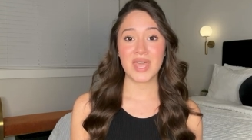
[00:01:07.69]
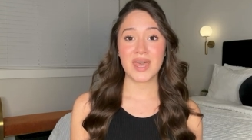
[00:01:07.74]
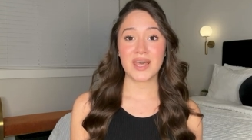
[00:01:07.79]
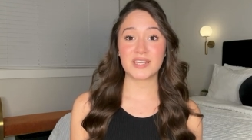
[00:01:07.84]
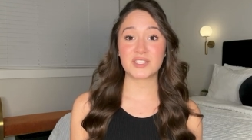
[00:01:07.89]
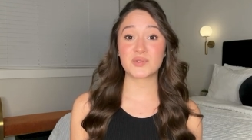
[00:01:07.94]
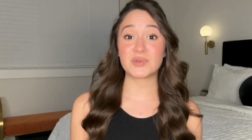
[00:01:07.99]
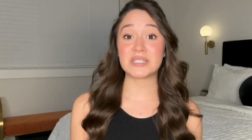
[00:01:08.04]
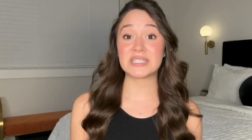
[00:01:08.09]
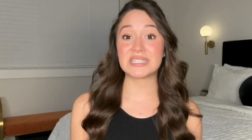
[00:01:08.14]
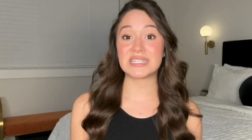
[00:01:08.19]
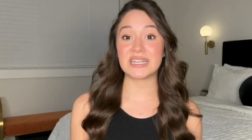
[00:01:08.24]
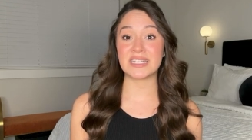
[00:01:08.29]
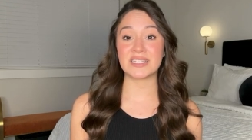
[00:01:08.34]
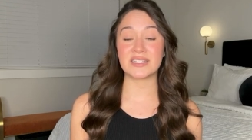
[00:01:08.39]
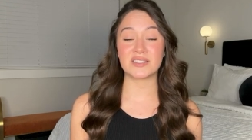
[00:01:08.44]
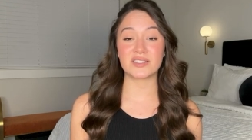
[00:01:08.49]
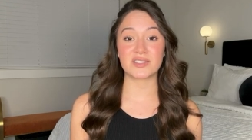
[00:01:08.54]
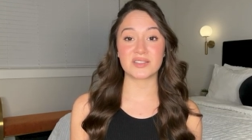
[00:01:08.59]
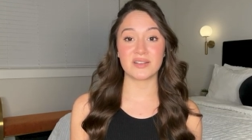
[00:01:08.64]
As we stand
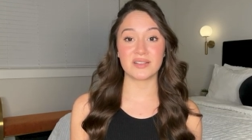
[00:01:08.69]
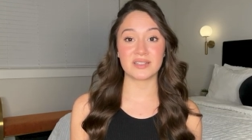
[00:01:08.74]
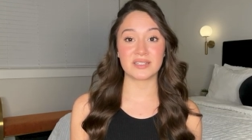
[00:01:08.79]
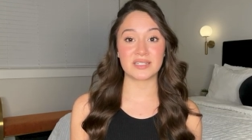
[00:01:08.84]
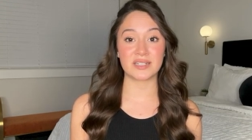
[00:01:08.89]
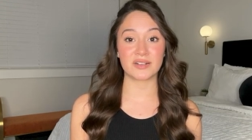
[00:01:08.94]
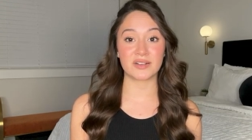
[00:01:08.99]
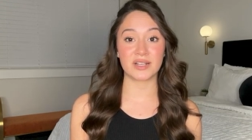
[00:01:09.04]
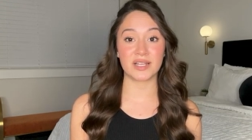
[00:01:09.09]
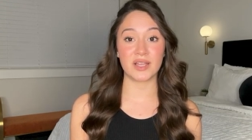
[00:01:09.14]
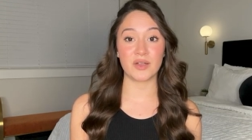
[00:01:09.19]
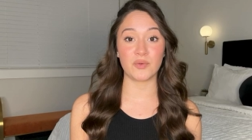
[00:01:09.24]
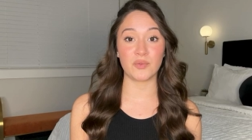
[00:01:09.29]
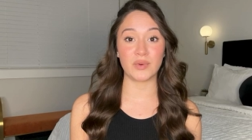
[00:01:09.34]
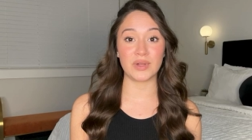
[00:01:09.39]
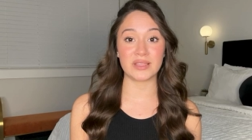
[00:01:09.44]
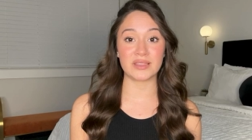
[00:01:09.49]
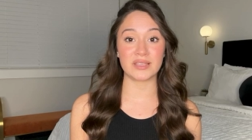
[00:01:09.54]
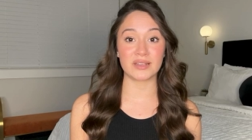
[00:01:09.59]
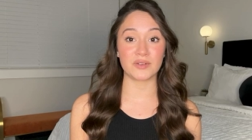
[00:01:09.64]
in solidarity
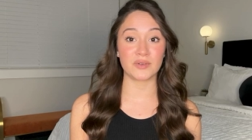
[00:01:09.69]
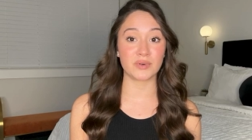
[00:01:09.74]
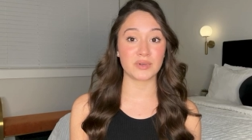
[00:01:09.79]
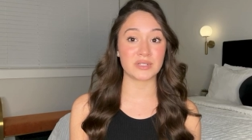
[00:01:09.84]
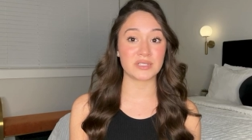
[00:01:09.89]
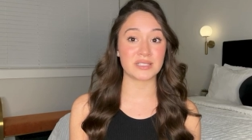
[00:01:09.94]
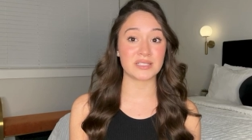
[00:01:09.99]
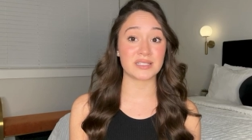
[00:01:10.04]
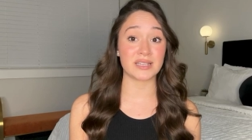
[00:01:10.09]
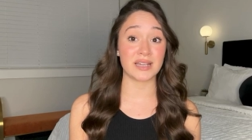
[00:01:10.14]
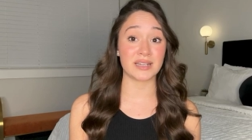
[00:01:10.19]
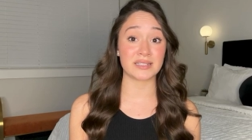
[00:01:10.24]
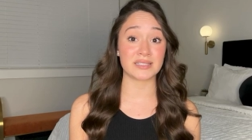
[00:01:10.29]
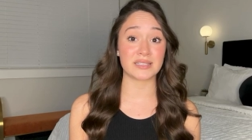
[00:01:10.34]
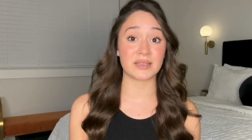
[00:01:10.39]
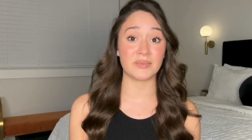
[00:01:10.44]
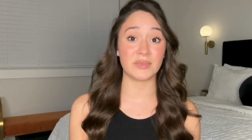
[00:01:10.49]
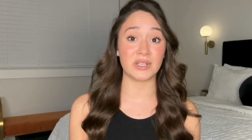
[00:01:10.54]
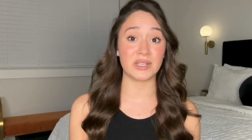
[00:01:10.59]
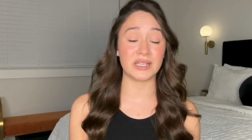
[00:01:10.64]
with the Quartzsite
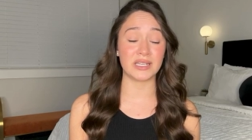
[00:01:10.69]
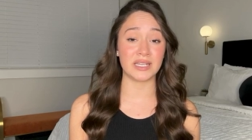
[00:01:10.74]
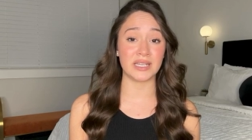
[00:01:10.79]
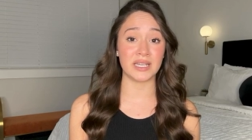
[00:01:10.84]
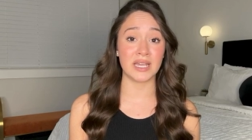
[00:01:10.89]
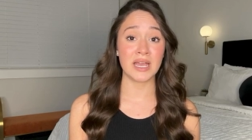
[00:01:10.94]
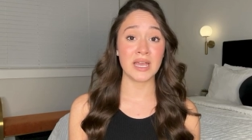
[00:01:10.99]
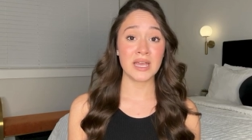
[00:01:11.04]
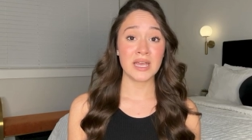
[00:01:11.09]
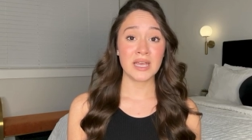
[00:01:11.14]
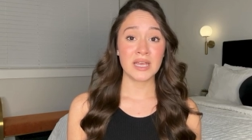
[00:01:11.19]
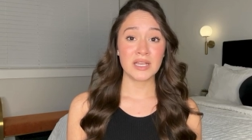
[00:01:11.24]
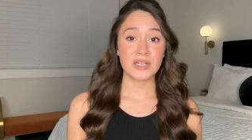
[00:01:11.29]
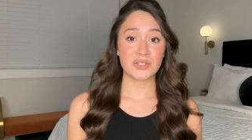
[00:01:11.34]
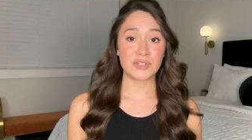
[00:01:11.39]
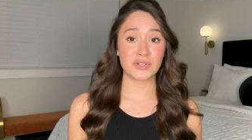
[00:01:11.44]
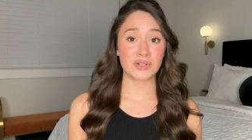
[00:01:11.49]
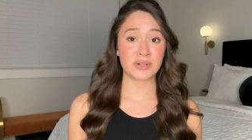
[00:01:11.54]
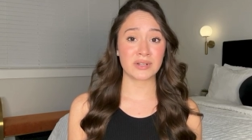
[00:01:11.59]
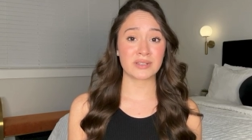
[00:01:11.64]
community
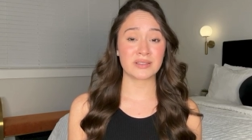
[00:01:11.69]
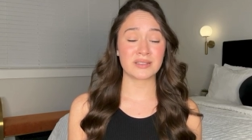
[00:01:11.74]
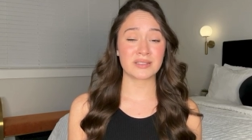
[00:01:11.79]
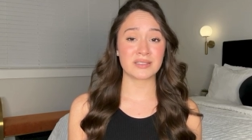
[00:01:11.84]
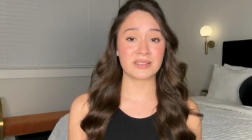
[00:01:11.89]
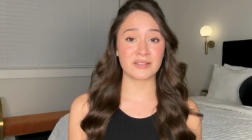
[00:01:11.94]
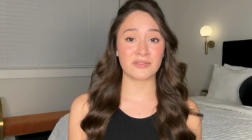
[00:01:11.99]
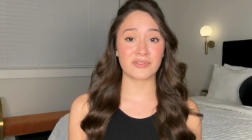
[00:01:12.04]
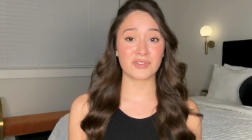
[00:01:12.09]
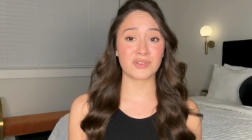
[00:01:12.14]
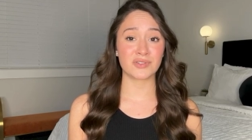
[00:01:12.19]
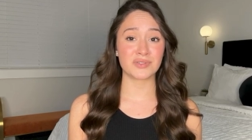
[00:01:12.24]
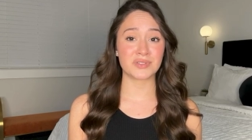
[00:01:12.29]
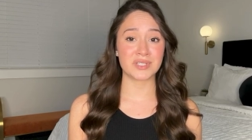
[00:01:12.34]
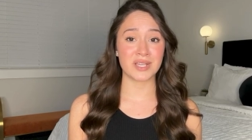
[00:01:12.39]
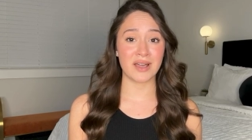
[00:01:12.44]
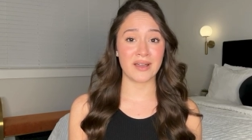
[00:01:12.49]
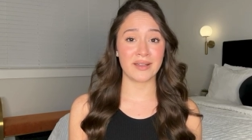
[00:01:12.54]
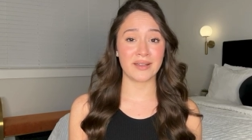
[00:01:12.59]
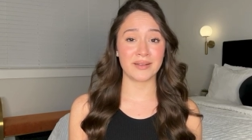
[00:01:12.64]
during this difficult
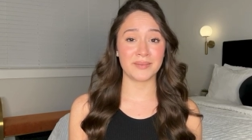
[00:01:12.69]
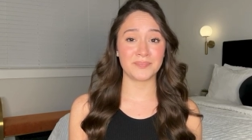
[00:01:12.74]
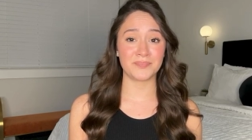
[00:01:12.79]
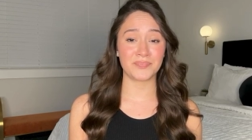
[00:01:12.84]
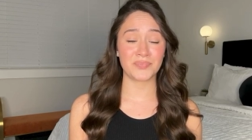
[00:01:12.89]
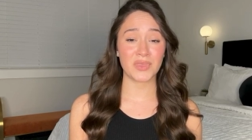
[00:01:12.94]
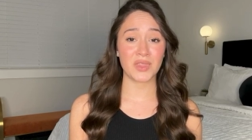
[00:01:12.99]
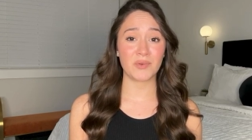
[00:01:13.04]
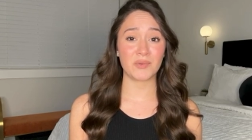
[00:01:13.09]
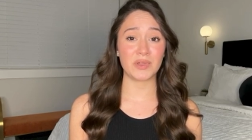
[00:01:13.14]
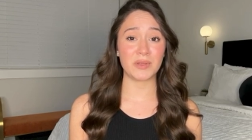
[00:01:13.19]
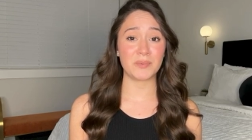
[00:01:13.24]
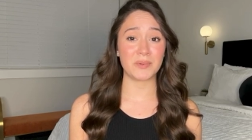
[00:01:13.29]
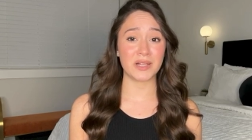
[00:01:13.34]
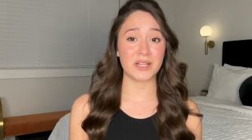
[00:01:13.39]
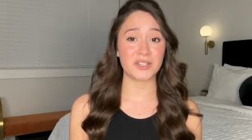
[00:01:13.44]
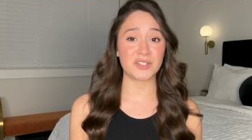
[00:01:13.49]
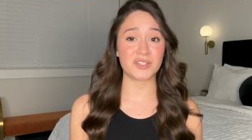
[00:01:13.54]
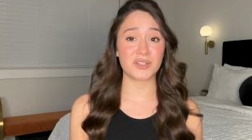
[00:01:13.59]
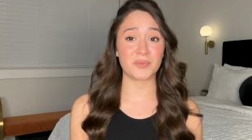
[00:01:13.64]
time, we
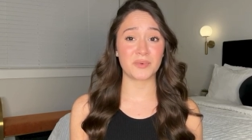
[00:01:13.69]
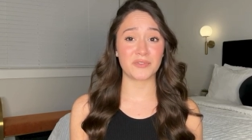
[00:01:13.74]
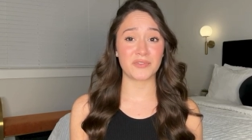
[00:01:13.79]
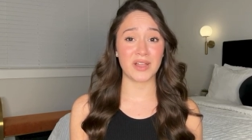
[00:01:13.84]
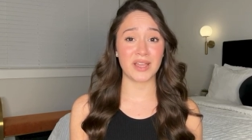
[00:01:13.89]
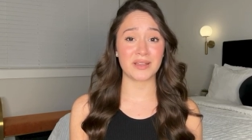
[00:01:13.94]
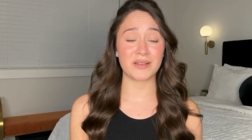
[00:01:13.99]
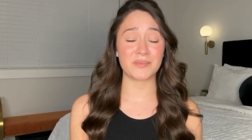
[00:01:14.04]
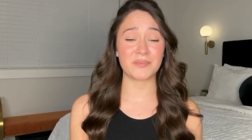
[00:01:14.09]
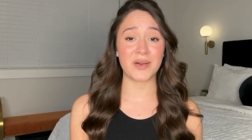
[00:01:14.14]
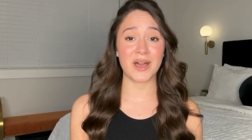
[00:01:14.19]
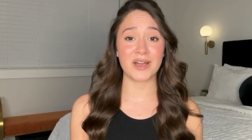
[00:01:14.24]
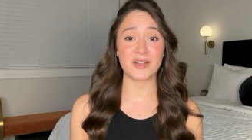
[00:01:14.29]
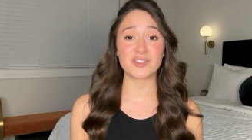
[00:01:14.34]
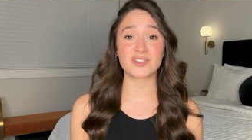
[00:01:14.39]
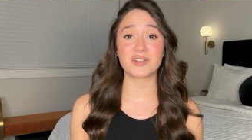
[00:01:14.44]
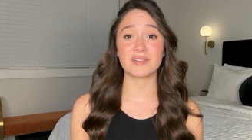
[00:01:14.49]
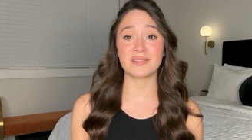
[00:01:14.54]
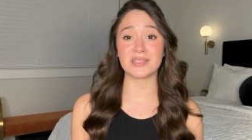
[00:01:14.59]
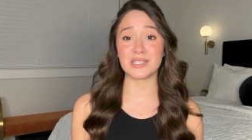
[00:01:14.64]
pledge to provide
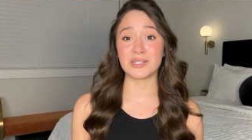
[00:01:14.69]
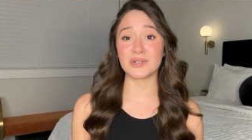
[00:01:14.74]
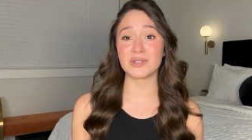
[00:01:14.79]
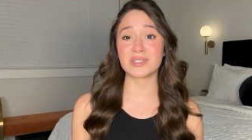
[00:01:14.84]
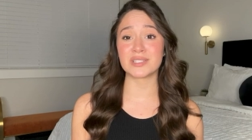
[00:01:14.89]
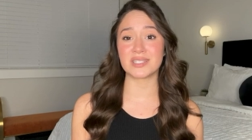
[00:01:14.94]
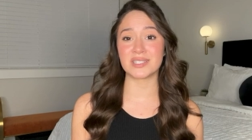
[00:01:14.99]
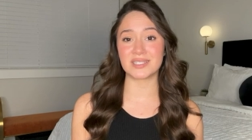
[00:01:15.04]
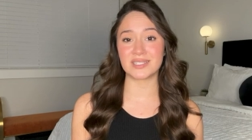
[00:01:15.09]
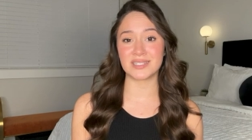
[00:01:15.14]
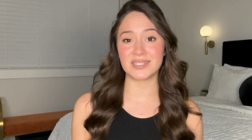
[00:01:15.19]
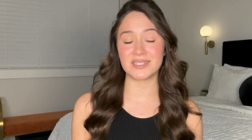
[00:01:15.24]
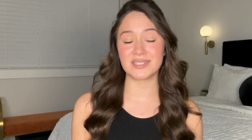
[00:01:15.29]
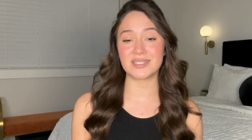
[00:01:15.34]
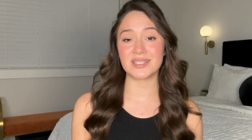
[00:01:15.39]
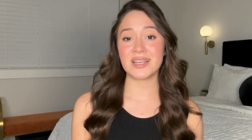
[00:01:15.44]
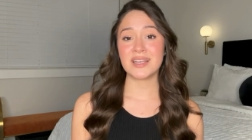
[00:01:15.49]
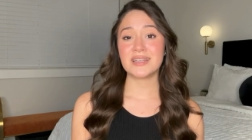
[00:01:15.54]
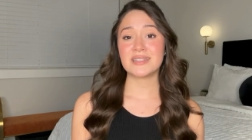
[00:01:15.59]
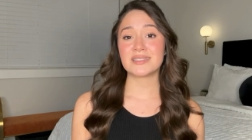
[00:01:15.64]
compassionate legal assistance
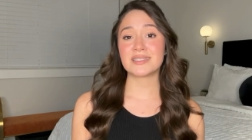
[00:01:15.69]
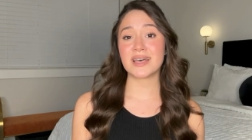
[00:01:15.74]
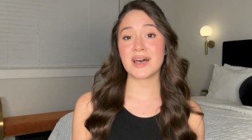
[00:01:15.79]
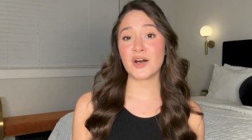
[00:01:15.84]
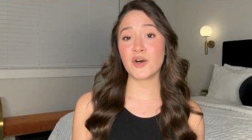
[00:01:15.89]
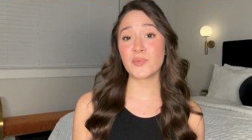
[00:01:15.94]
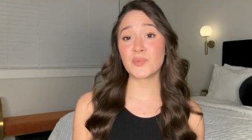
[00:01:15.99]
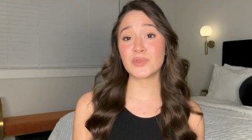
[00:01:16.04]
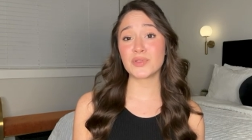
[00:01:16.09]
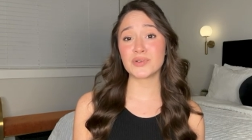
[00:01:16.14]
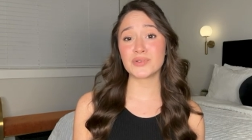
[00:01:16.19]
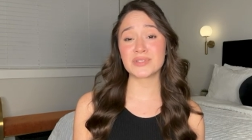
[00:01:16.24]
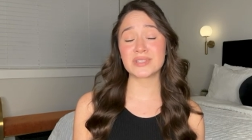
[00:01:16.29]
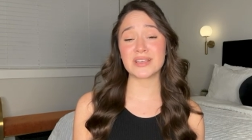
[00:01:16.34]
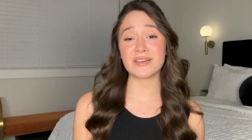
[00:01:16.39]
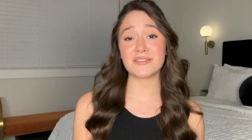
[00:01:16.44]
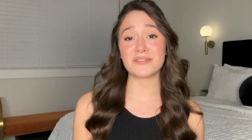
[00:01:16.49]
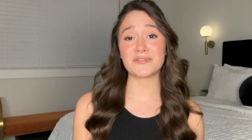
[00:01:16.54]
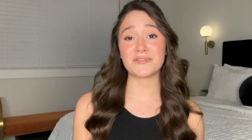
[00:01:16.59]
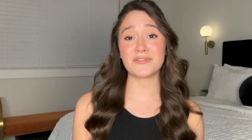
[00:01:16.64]
to help those
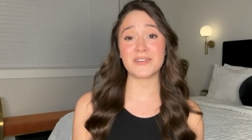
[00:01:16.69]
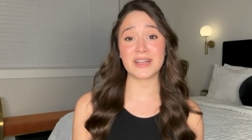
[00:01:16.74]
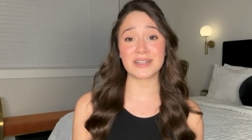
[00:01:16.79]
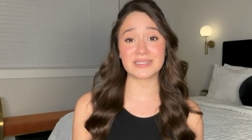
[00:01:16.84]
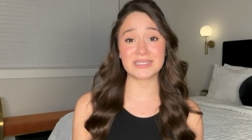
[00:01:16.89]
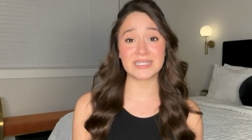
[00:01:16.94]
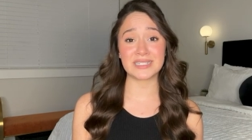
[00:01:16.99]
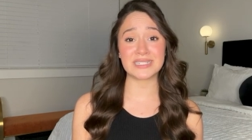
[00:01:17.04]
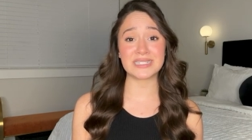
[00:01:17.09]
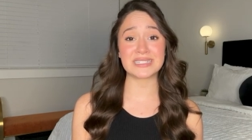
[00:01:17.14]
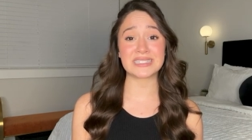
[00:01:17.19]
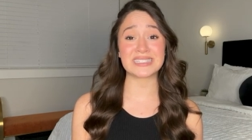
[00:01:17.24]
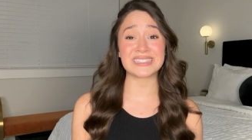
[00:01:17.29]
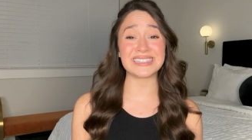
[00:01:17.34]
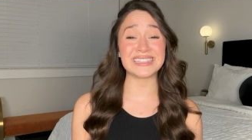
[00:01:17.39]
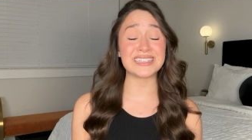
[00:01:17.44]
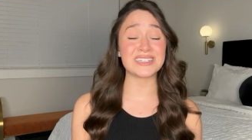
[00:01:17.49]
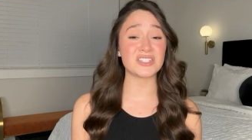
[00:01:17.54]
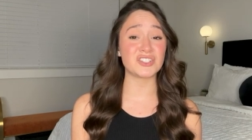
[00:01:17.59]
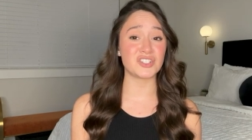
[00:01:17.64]
affected
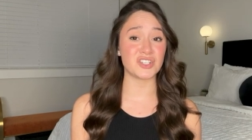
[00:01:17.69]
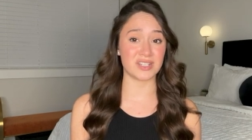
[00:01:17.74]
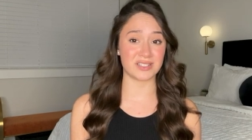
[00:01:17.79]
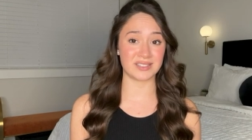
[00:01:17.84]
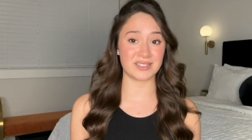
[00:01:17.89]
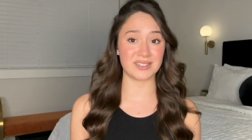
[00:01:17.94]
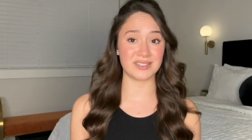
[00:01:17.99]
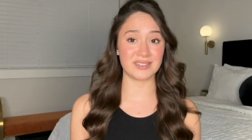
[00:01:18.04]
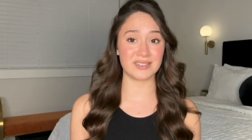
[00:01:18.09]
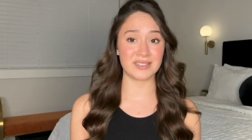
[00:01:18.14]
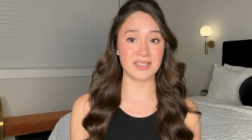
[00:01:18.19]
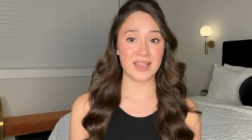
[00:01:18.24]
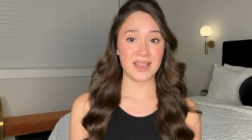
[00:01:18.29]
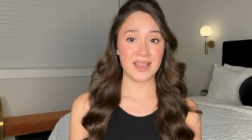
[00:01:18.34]
seek justice